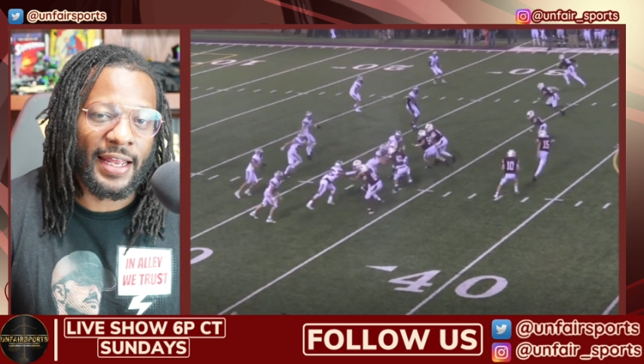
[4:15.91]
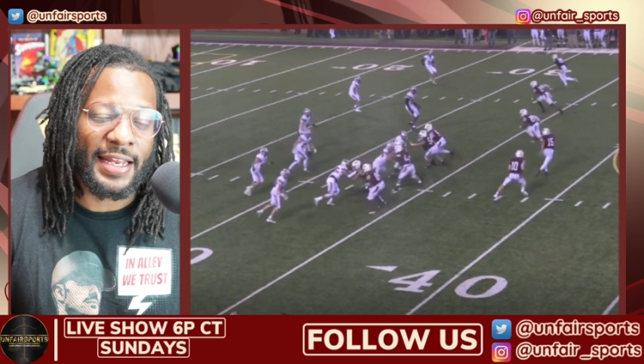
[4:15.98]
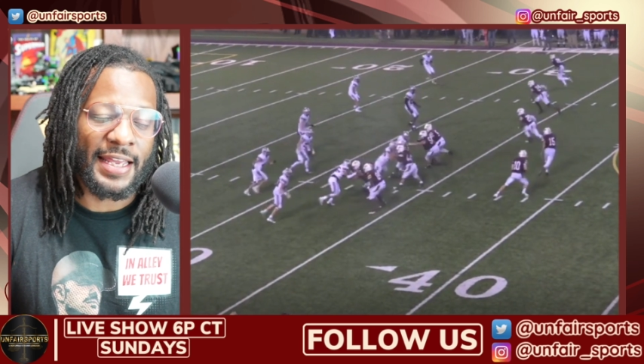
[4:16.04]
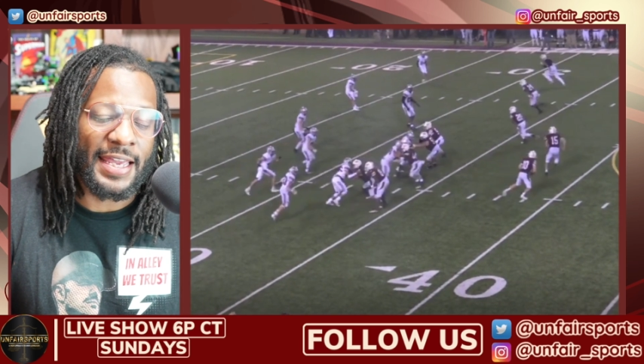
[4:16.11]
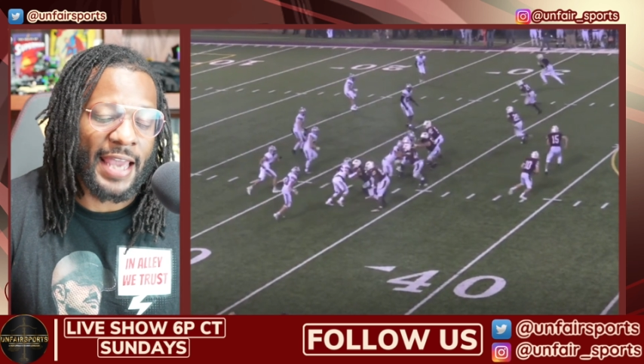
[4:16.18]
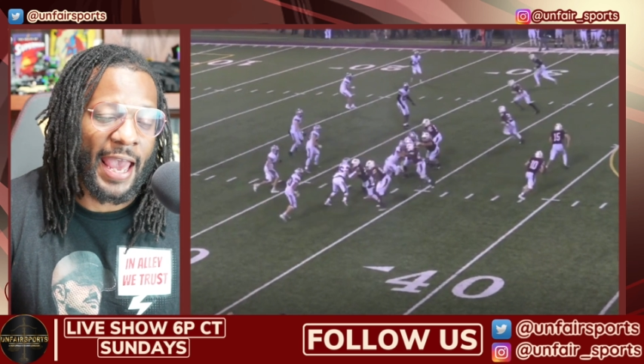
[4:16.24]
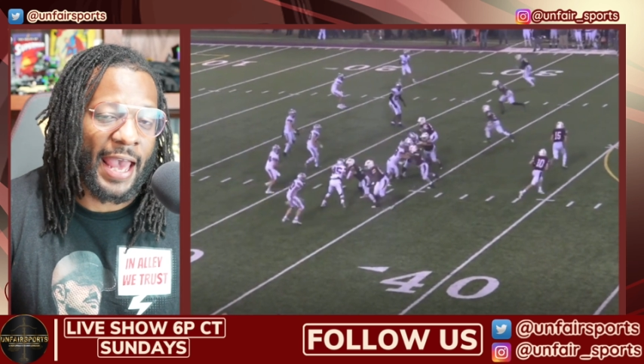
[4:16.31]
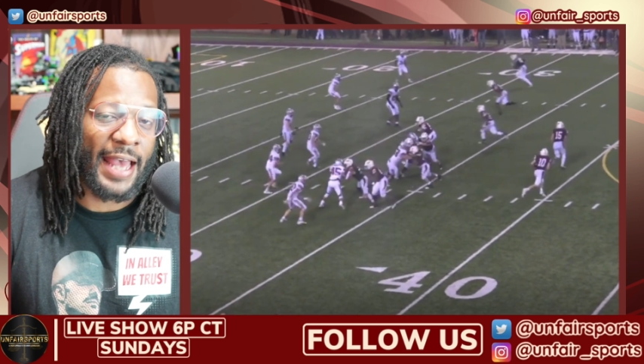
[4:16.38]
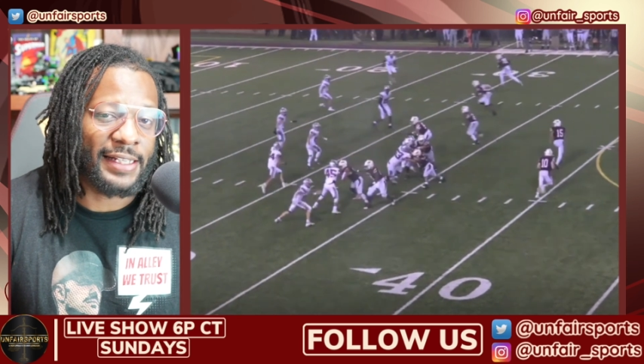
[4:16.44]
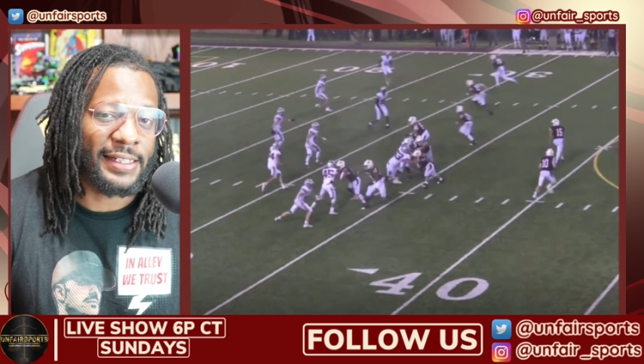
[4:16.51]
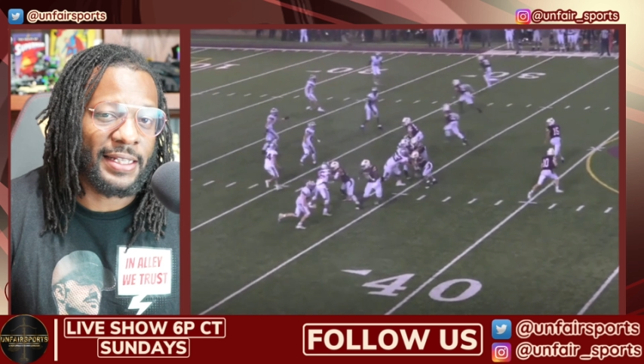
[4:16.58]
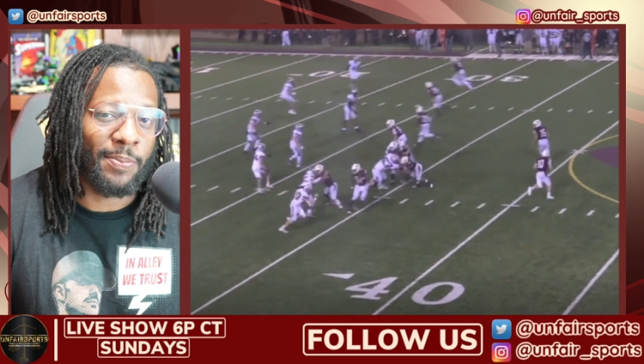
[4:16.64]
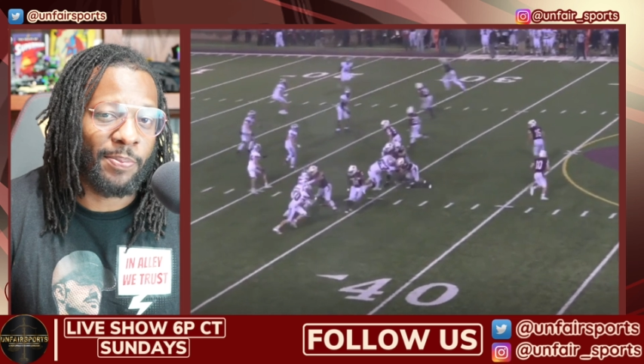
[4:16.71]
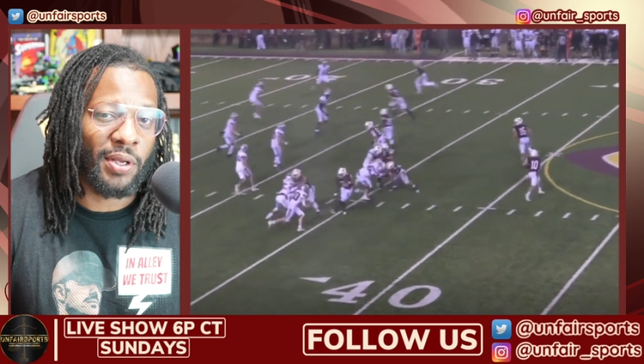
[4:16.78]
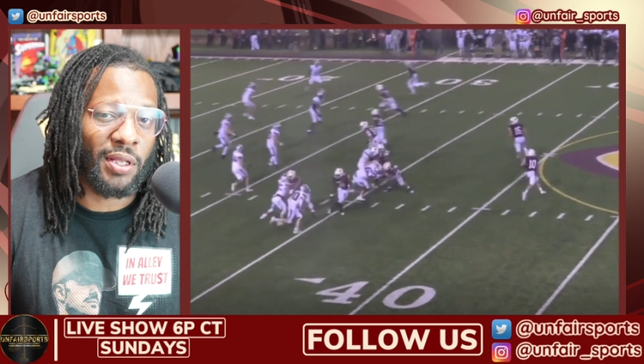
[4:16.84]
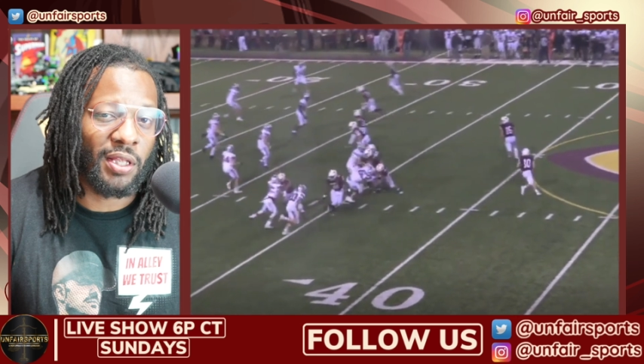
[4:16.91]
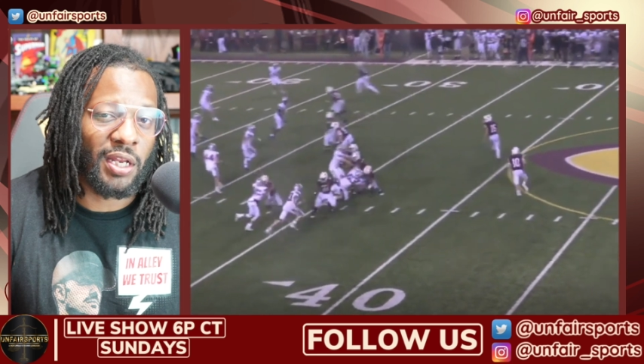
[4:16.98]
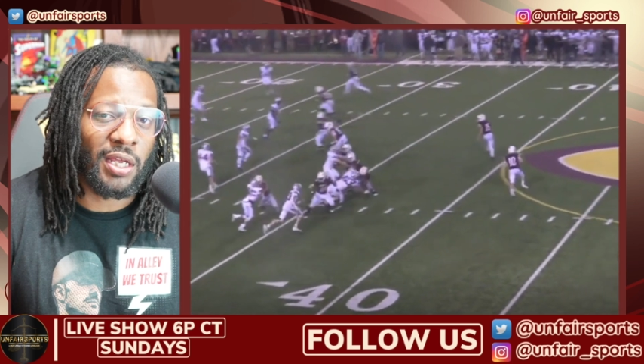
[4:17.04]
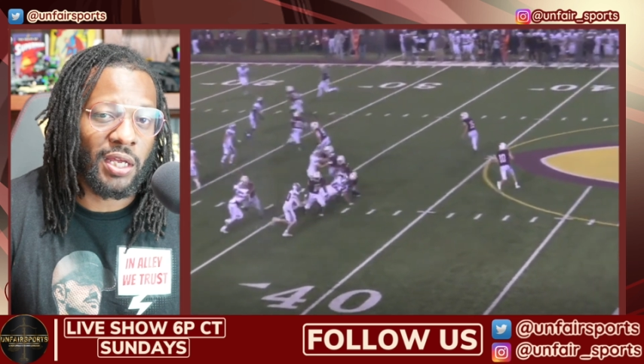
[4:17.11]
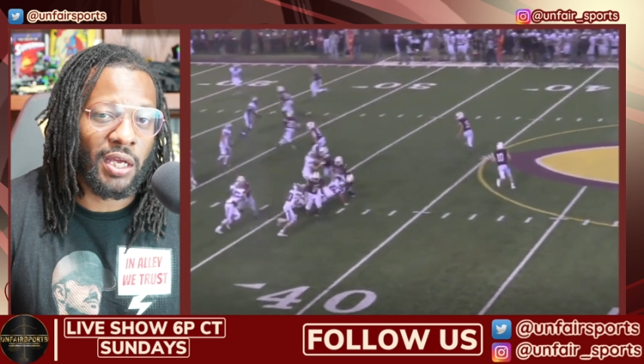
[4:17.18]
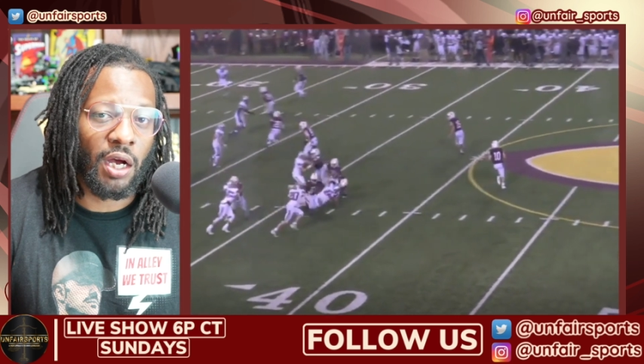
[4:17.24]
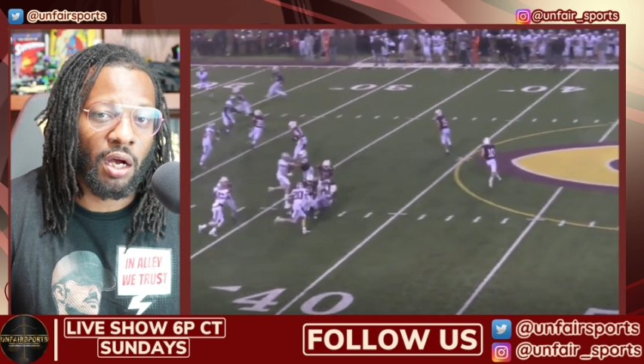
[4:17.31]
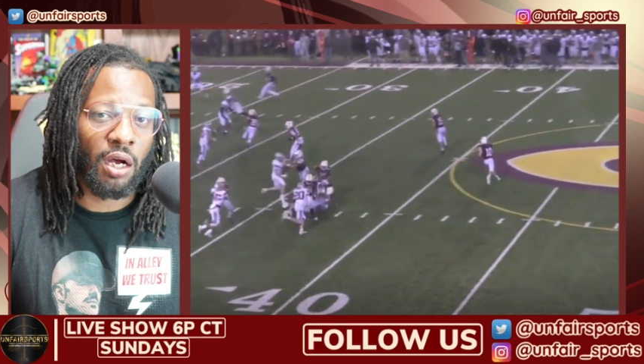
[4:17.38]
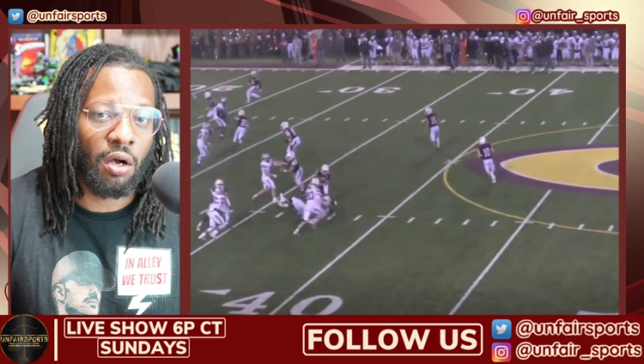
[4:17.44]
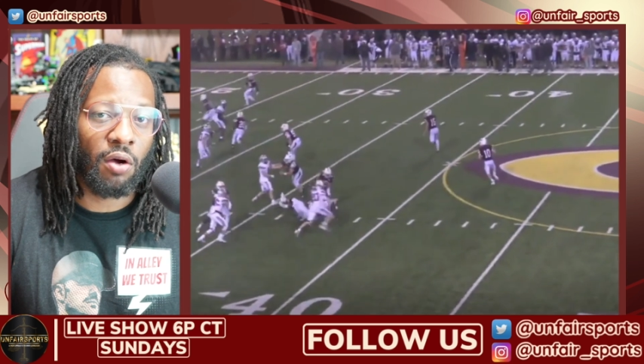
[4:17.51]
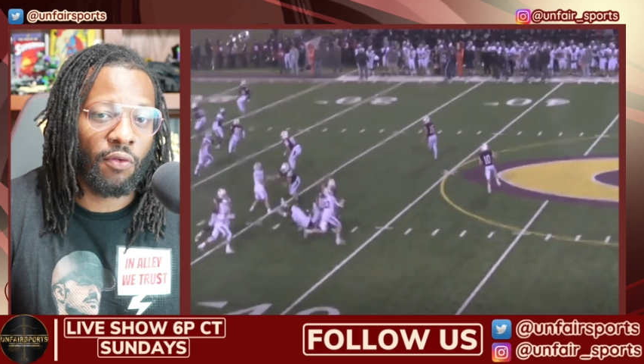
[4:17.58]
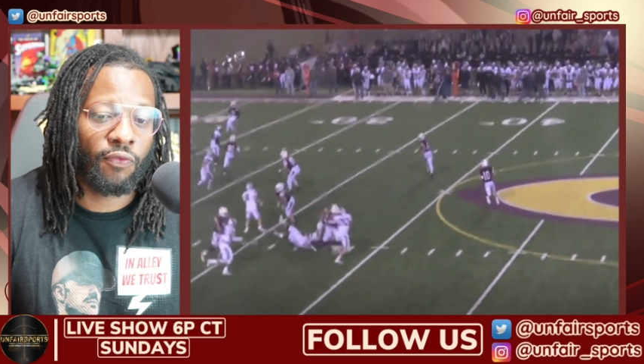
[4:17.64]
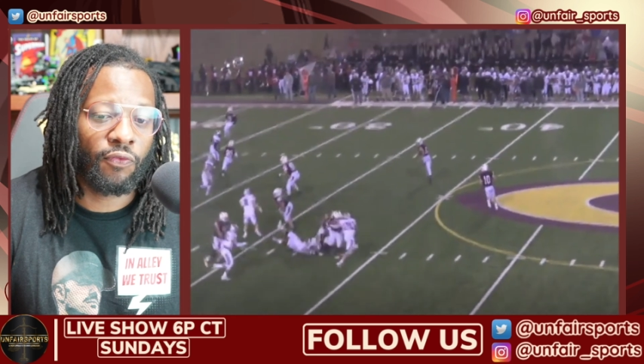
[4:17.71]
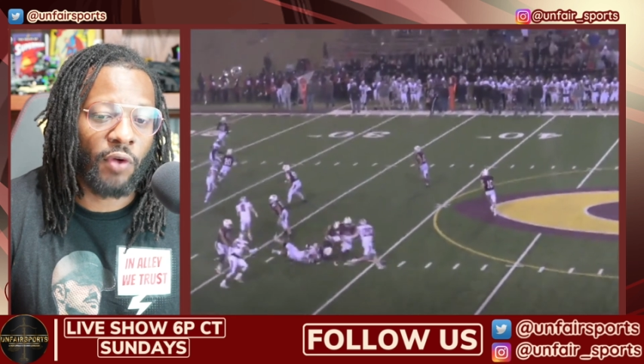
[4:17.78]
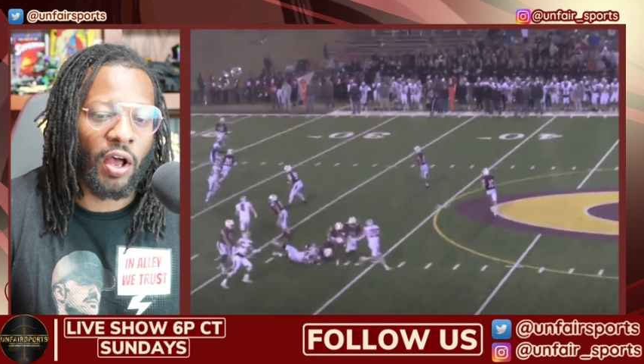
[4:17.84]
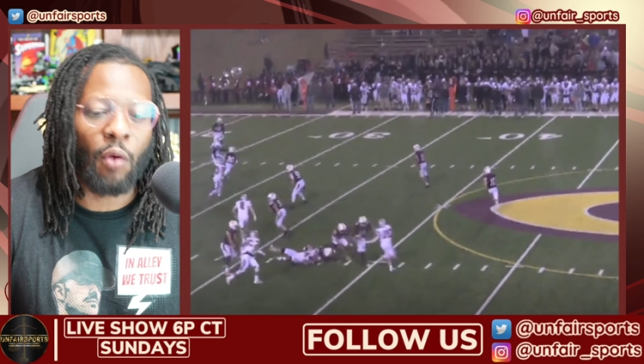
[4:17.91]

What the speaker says: and he has the ability of...